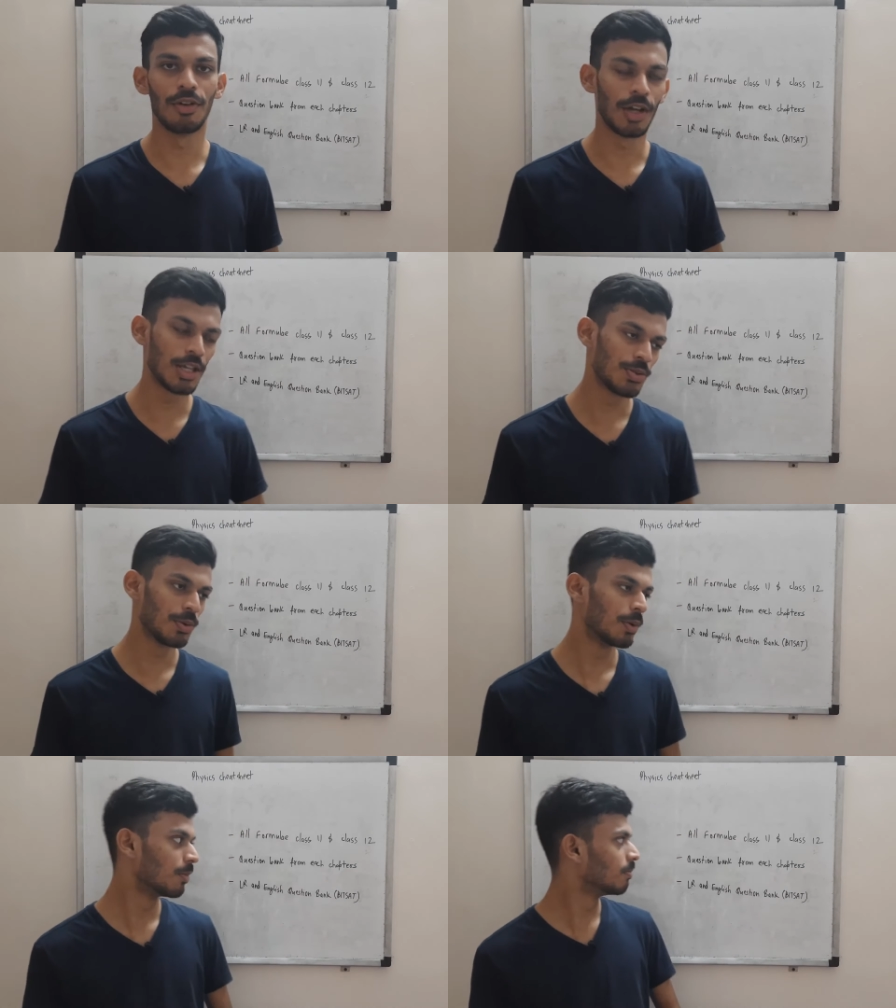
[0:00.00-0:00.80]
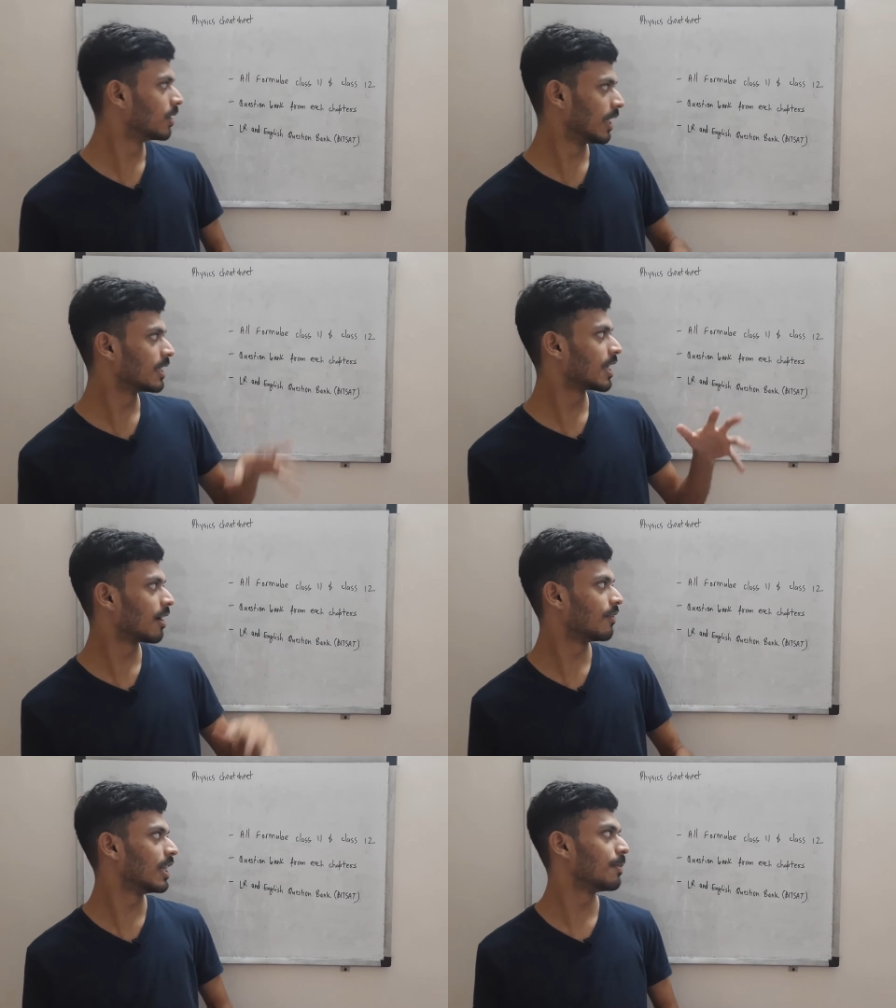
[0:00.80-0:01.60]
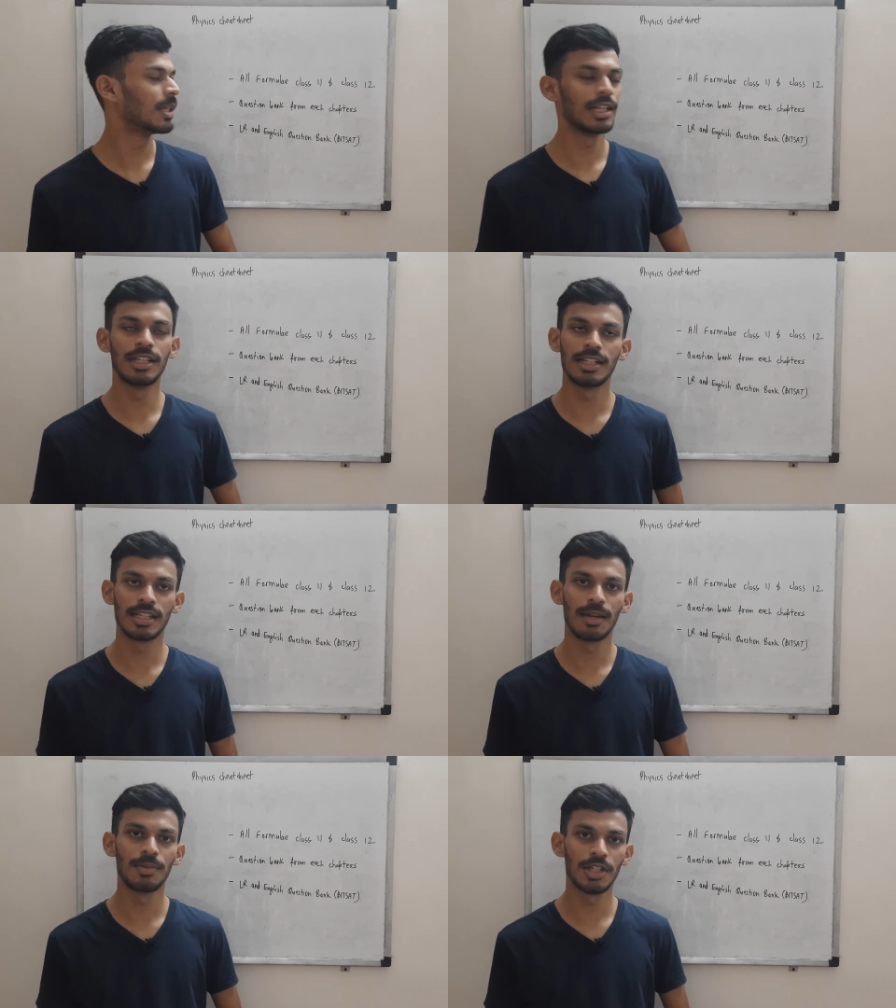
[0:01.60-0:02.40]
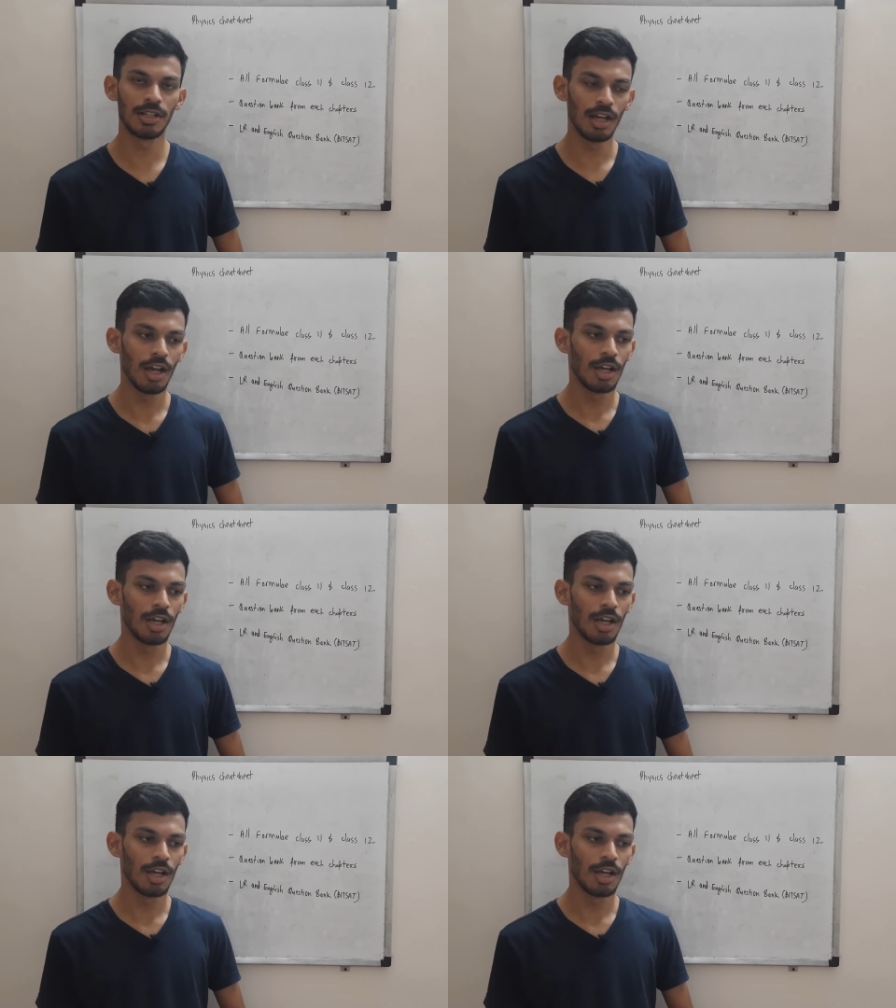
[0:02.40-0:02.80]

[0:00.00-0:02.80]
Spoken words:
Okay, so links are available in description.